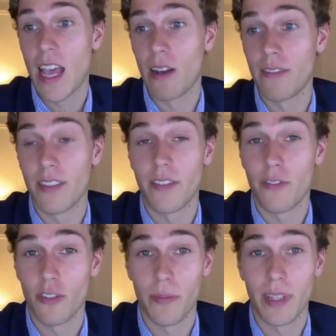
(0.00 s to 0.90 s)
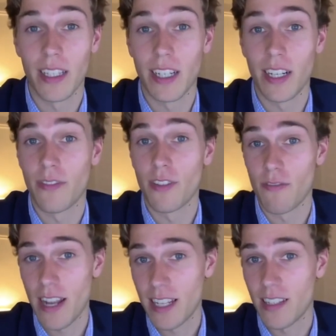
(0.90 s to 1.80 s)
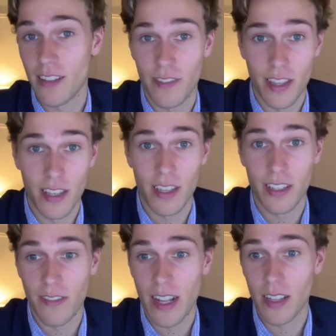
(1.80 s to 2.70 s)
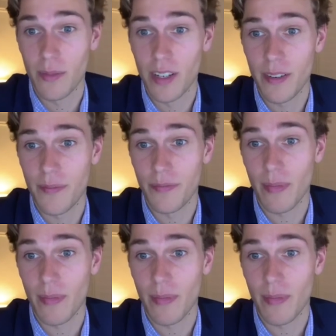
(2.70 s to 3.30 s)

However, the affordability of the rest of the development